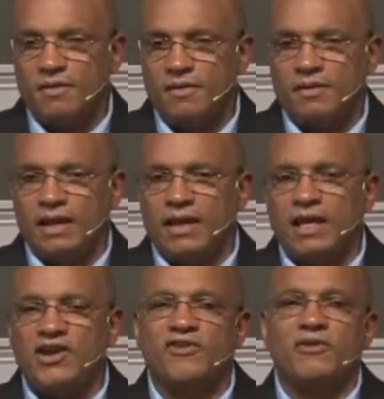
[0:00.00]
It
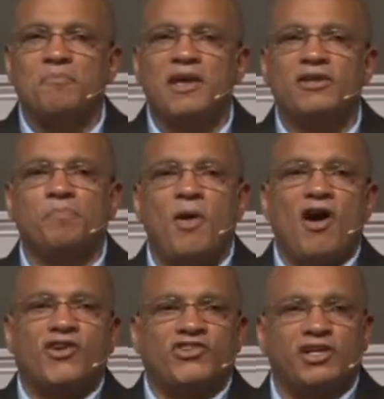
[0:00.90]
doesn't mean to
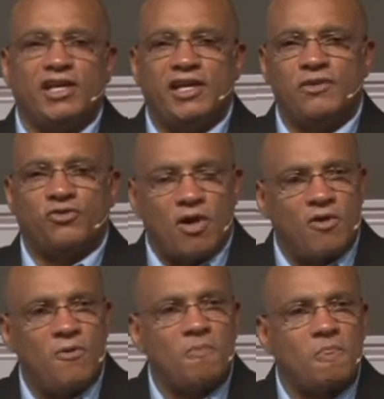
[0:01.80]
partially
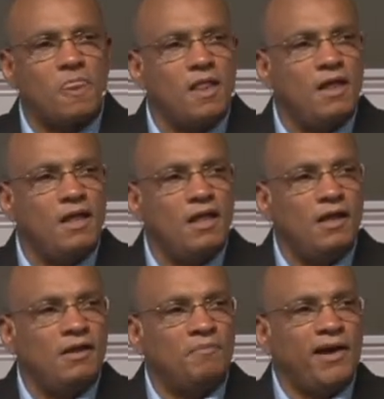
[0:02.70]
throw,
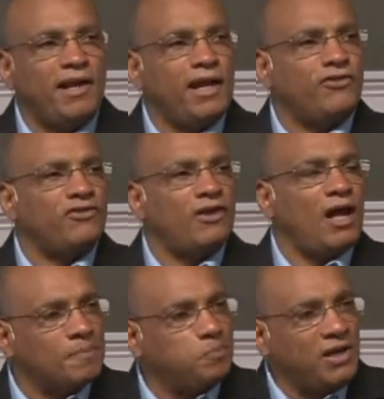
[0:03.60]
but it's a
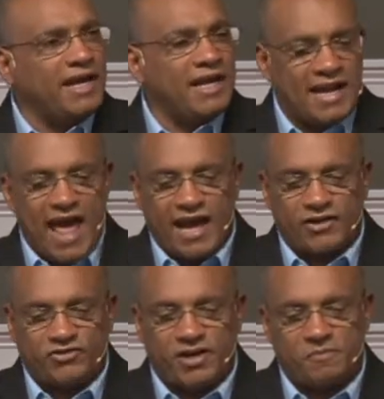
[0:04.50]
completed
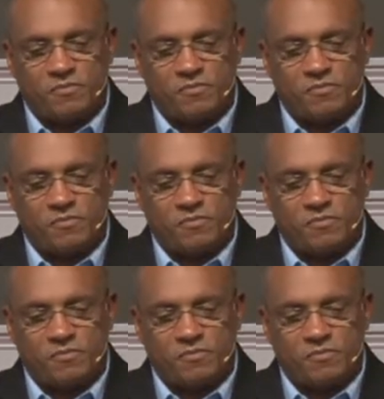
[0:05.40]
action.